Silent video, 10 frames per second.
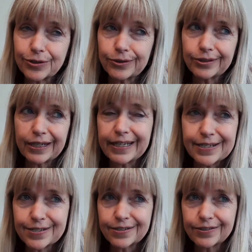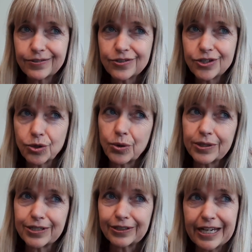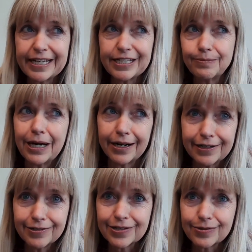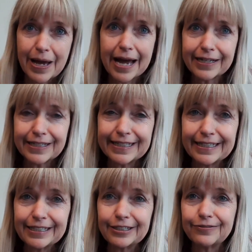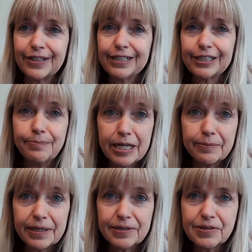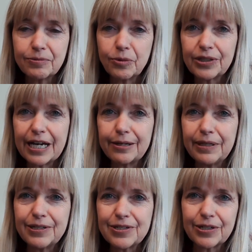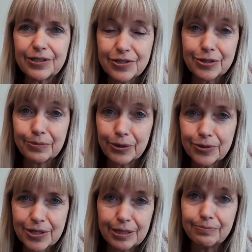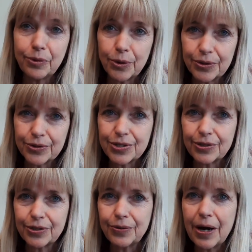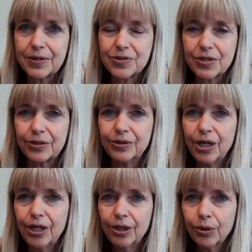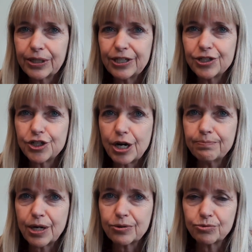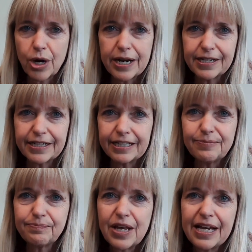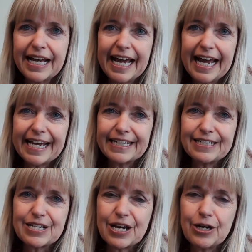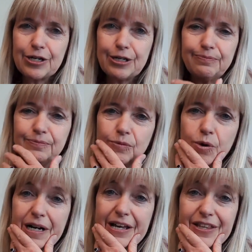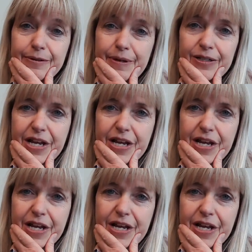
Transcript: or I guess short delay demise. It's back again of de minimis and what that means to consumers and importers to the U.S. So we're going to jump right in. And when I think about